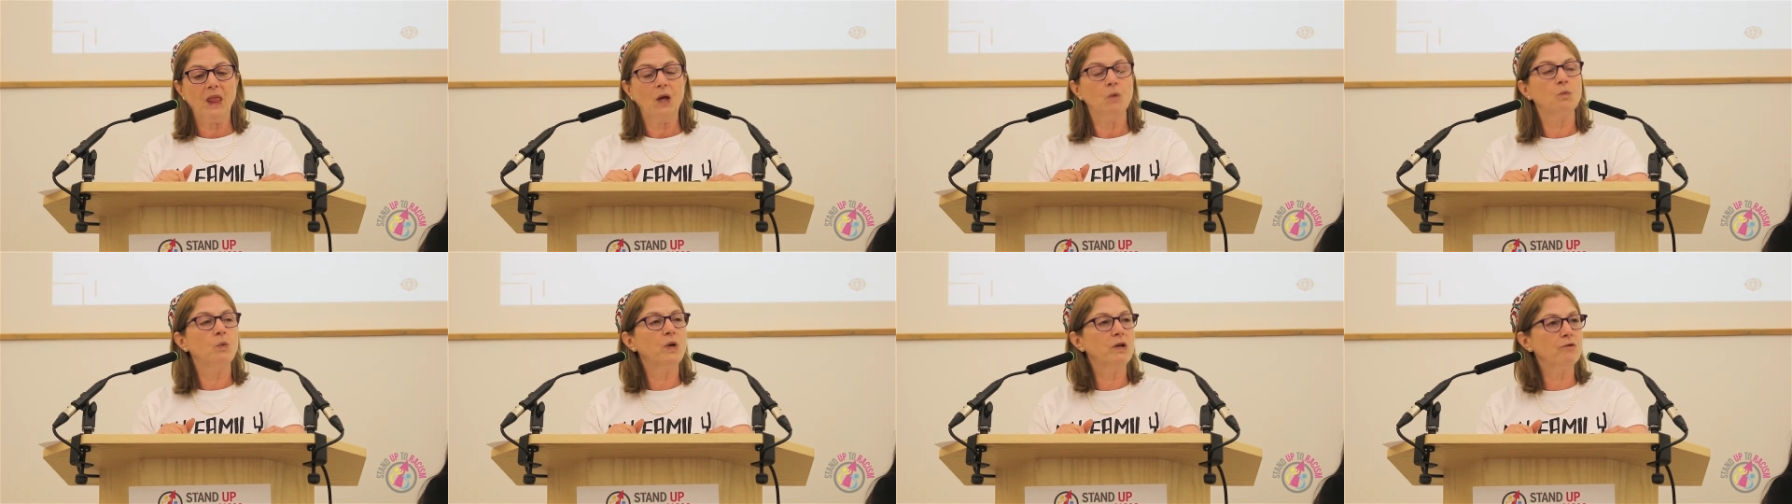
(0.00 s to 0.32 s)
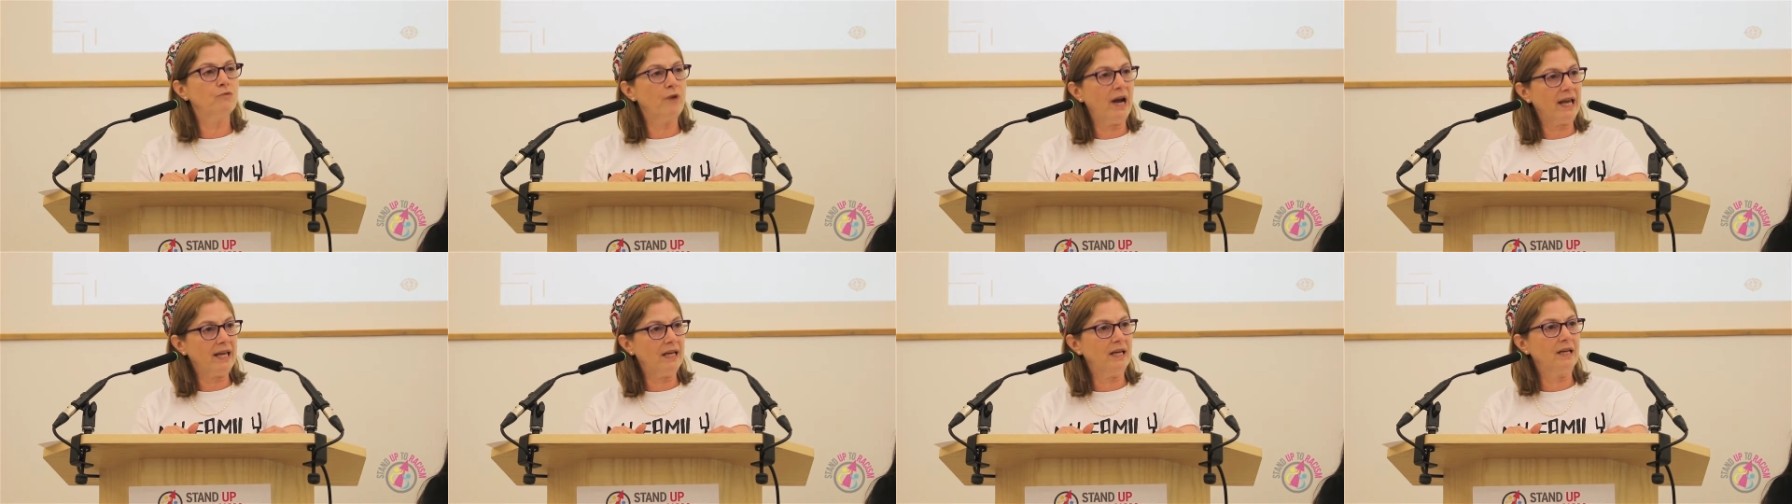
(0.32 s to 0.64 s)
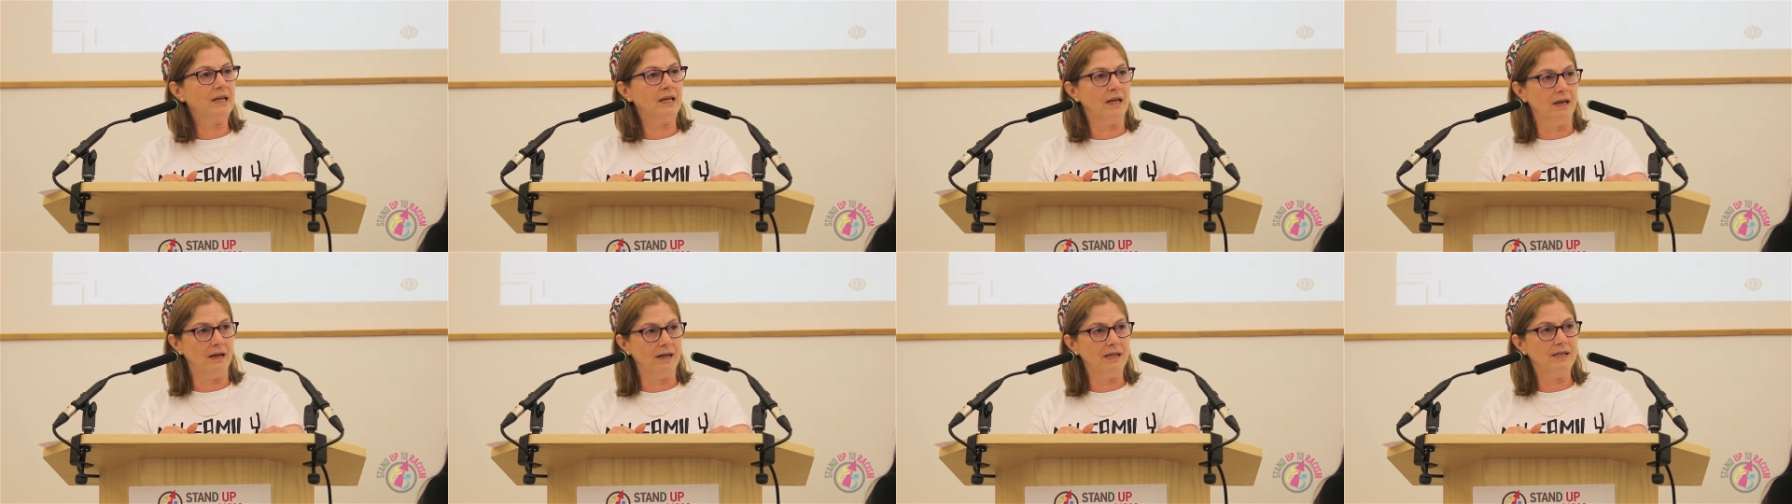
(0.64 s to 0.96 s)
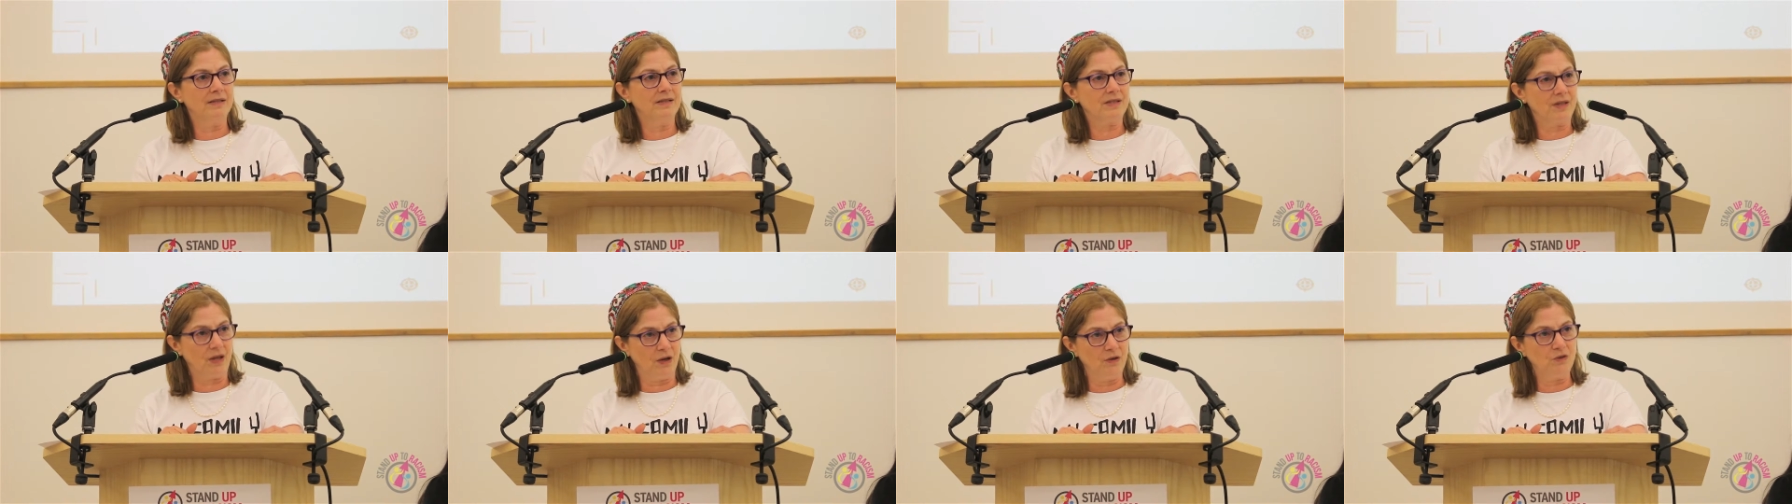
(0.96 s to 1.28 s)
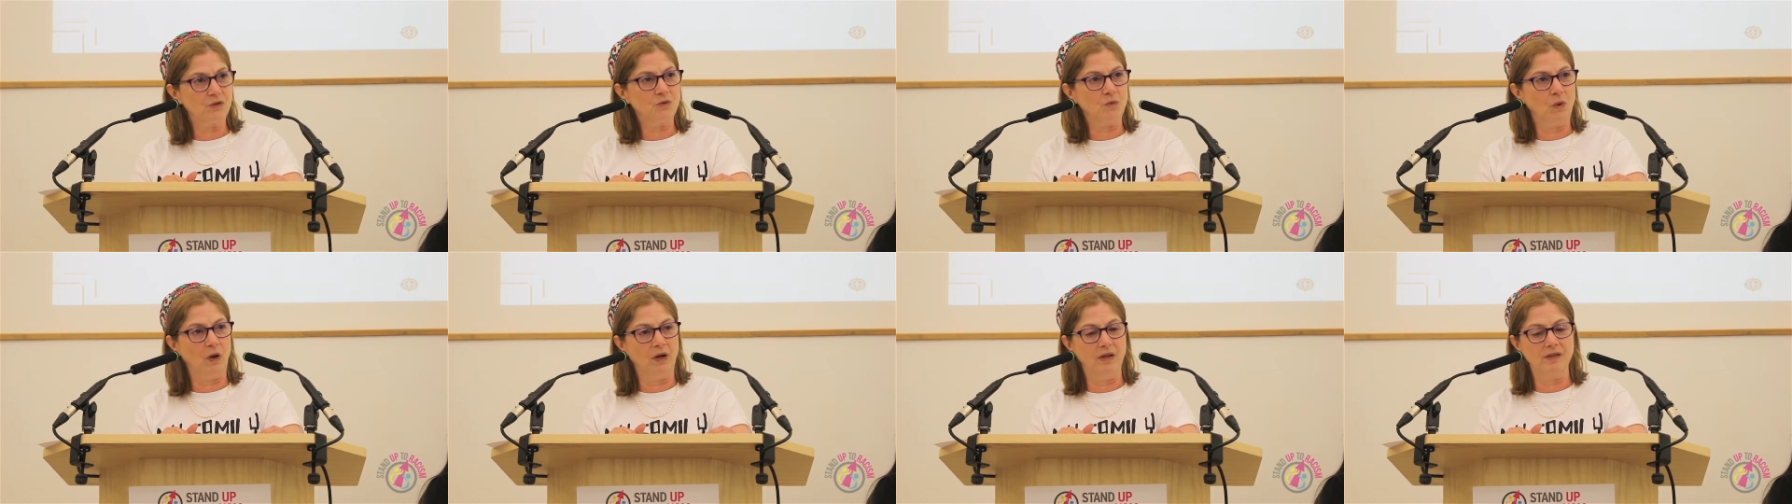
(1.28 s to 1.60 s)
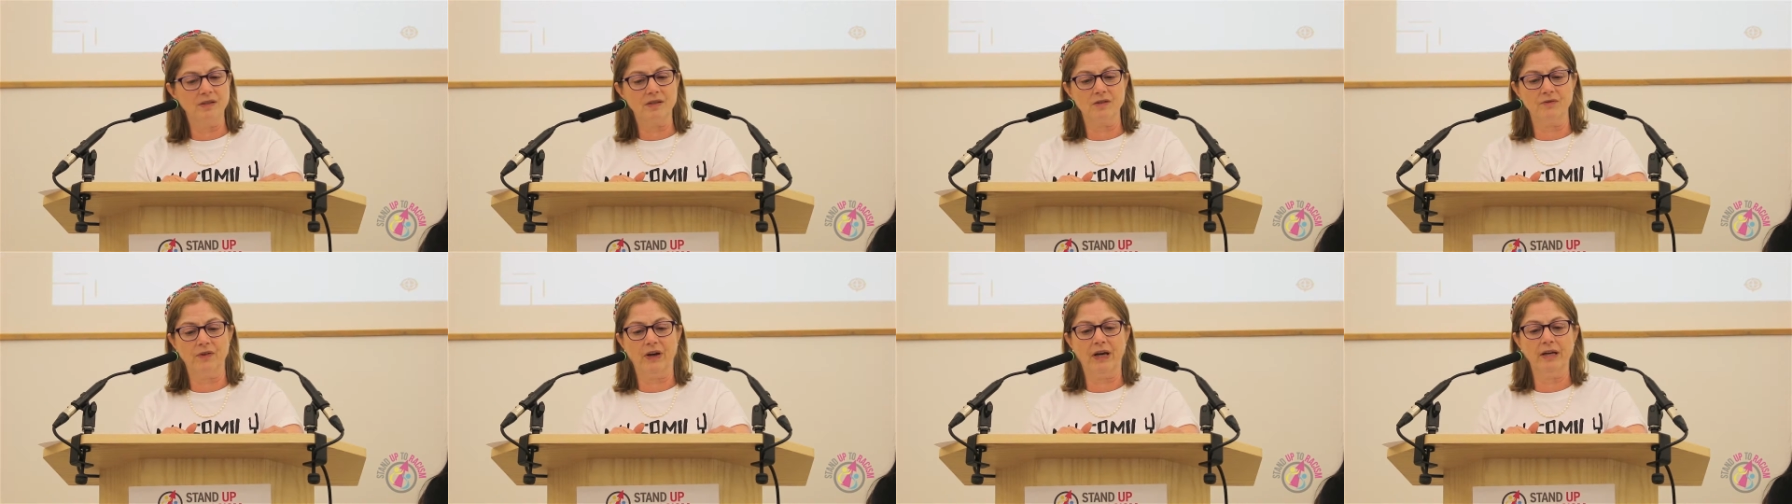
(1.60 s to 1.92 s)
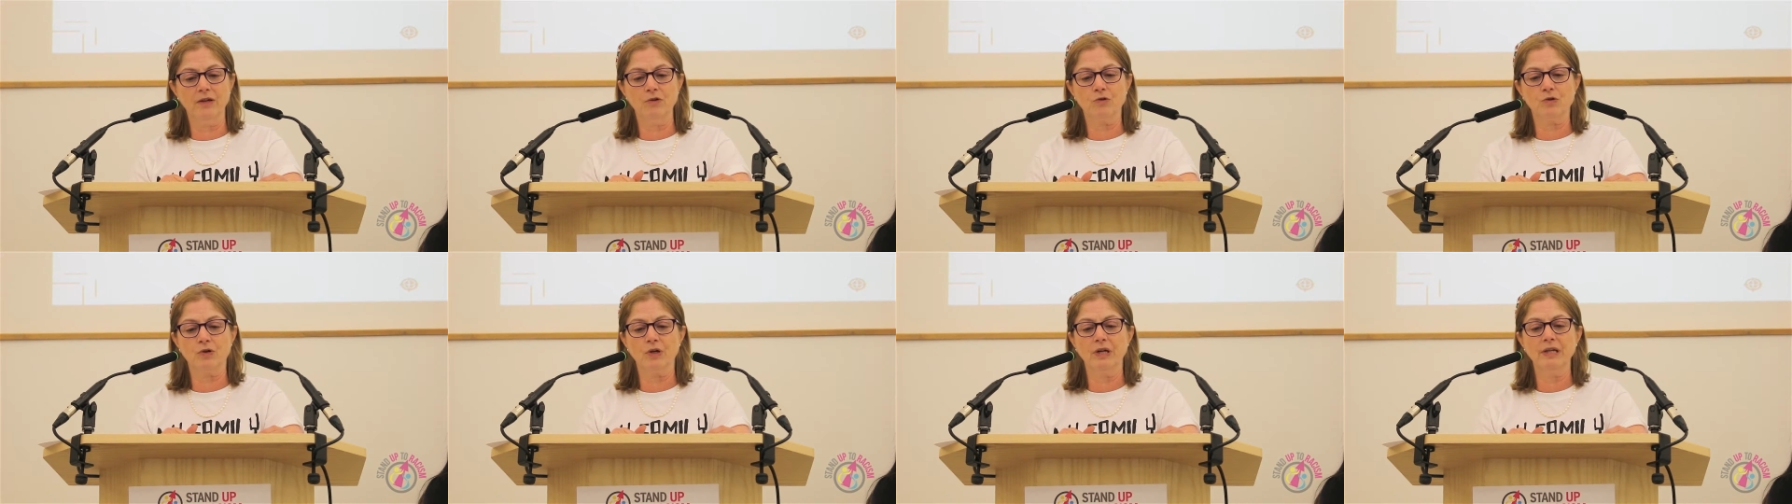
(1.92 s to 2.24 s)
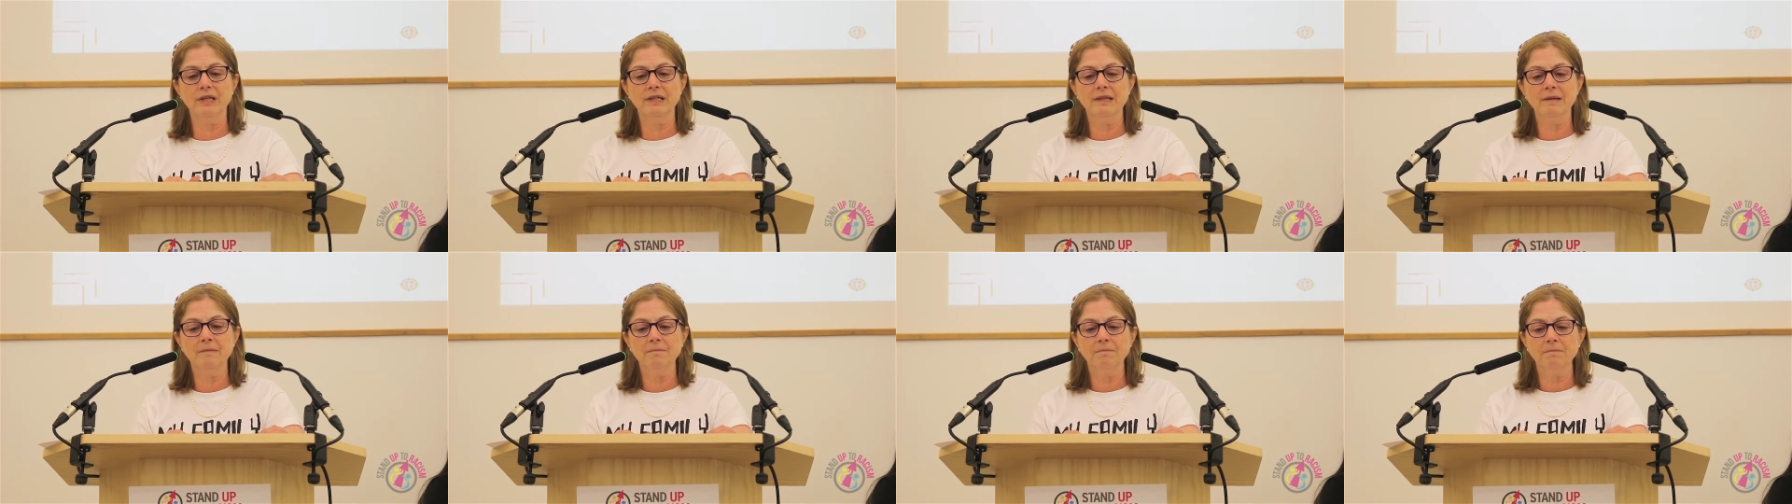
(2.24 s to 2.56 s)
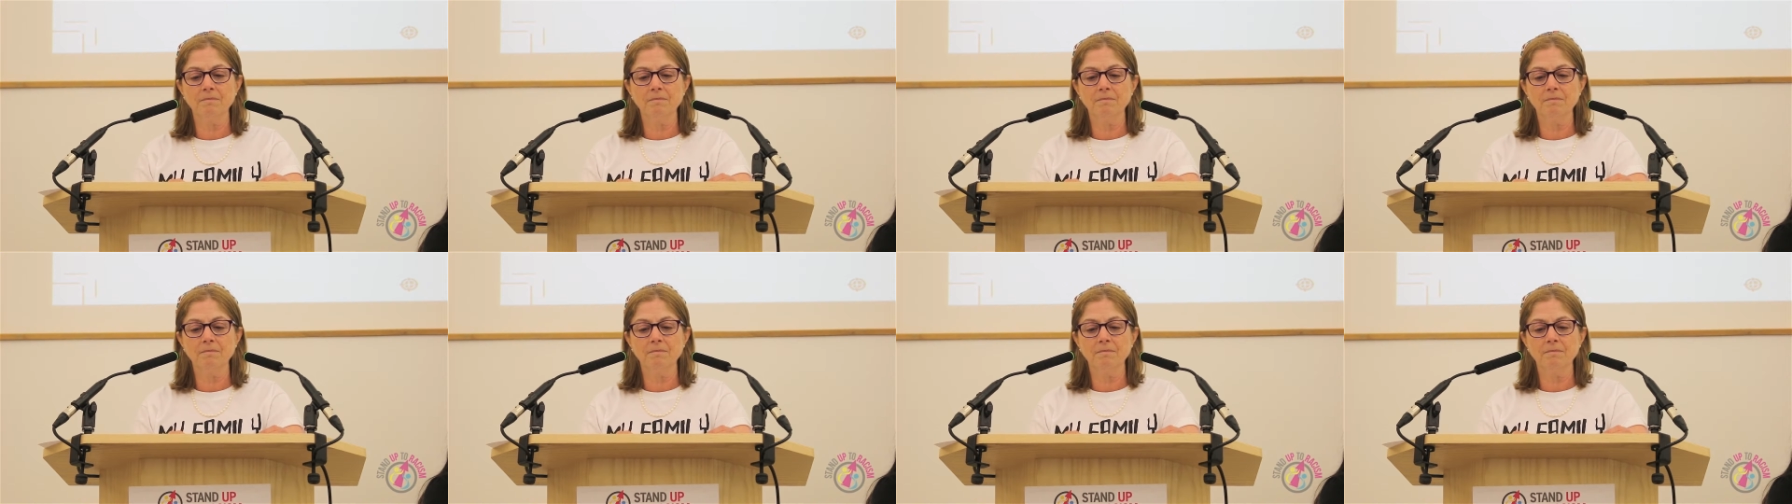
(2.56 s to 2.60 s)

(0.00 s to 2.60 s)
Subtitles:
we recognise those words of hatred.